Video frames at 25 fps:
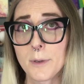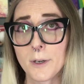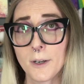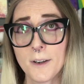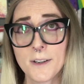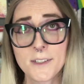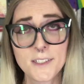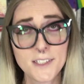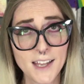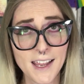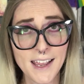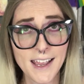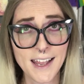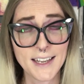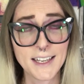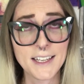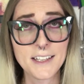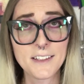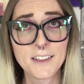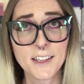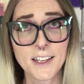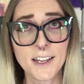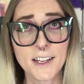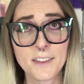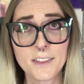into
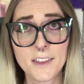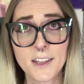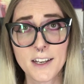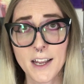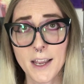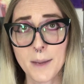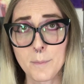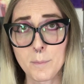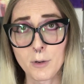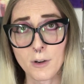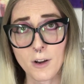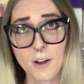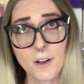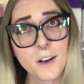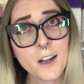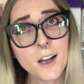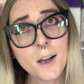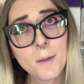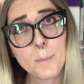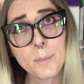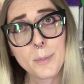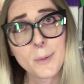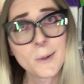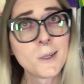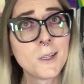anything that I brought
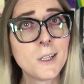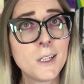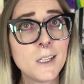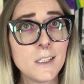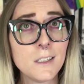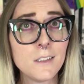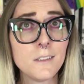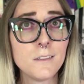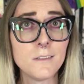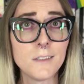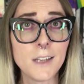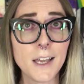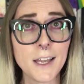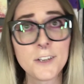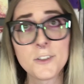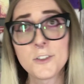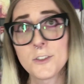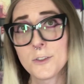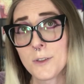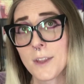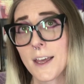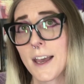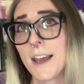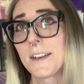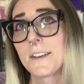up, and
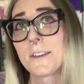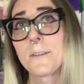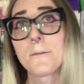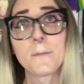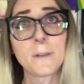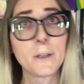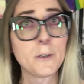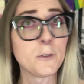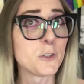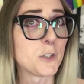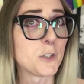do that in a future